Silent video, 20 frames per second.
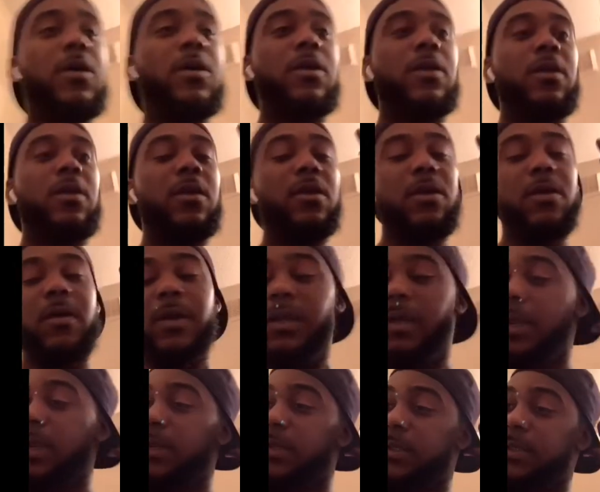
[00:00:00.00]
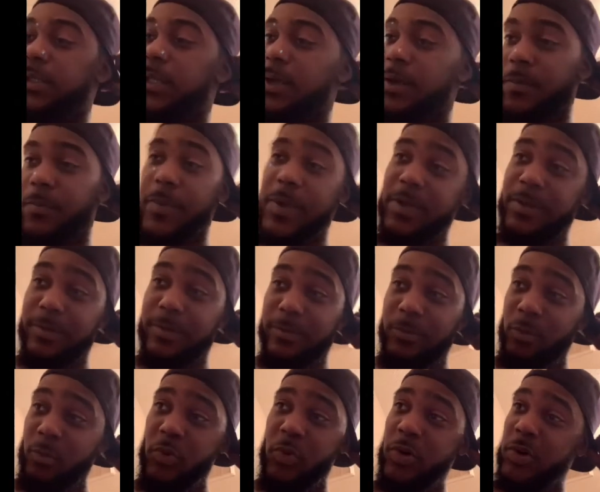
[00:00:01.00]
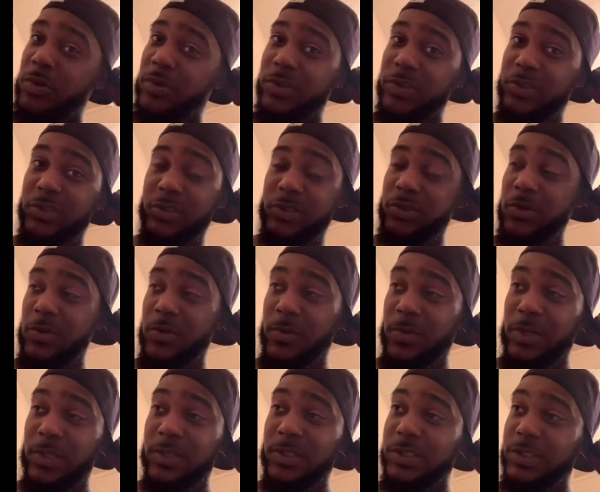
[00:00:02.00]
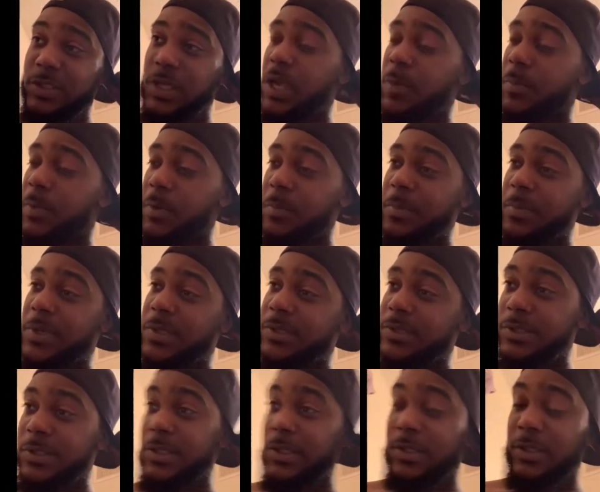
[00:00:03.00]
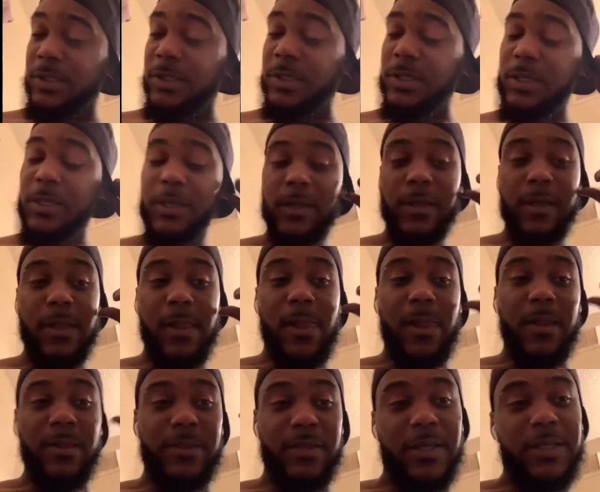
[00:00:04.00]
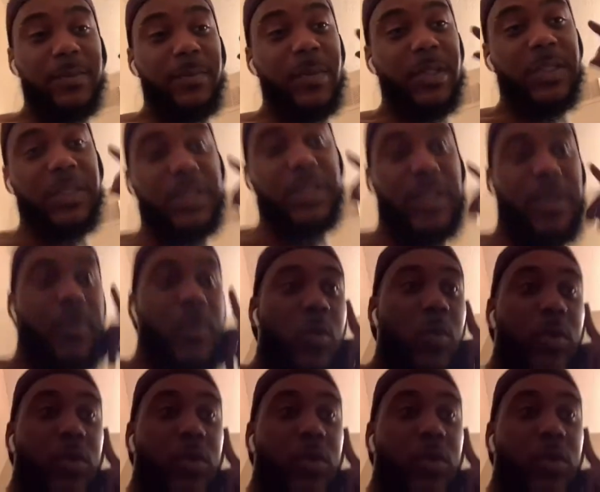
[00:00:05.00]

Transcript: You know, I came to talk about report on this story that just happened in my city, Jacktown, Mississippi.